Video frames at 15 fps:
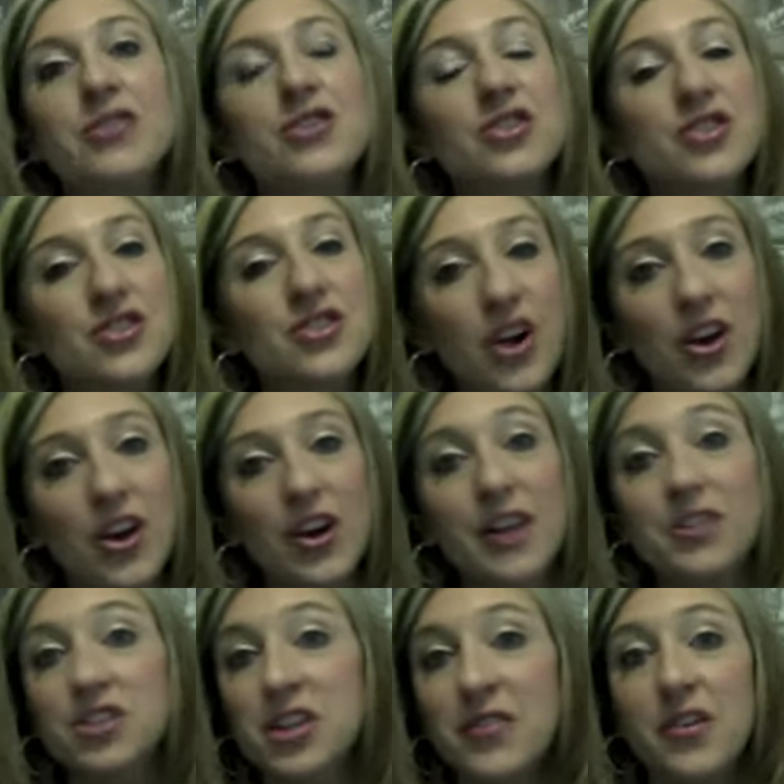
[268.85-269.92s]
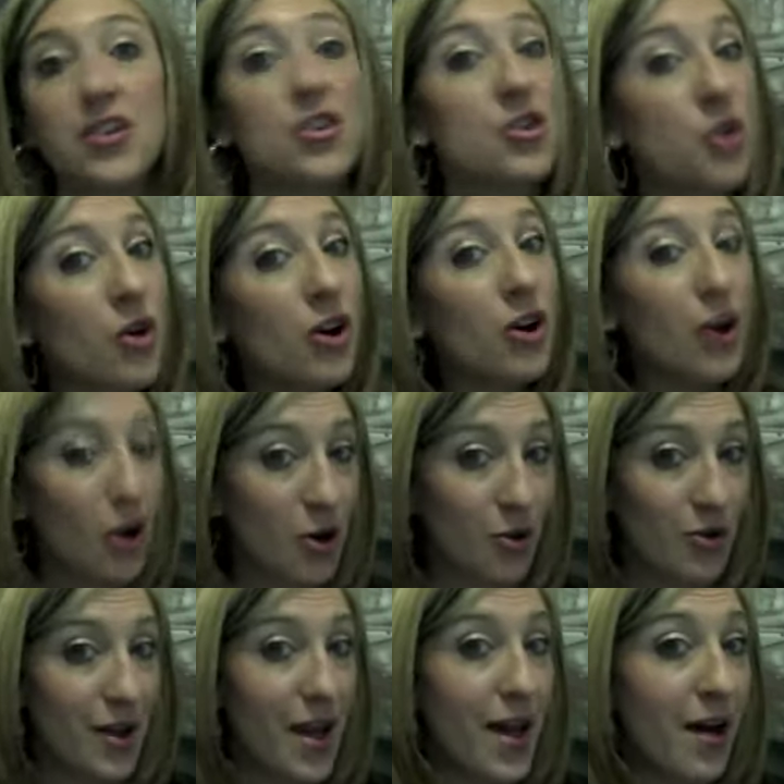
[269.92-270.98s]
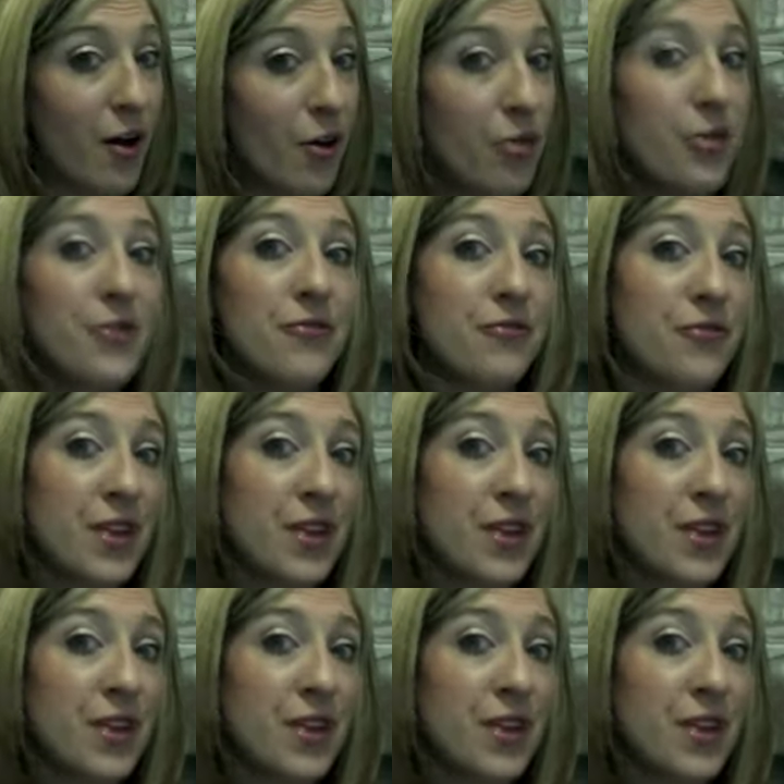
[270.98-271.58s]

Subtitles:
to start achieving your own health,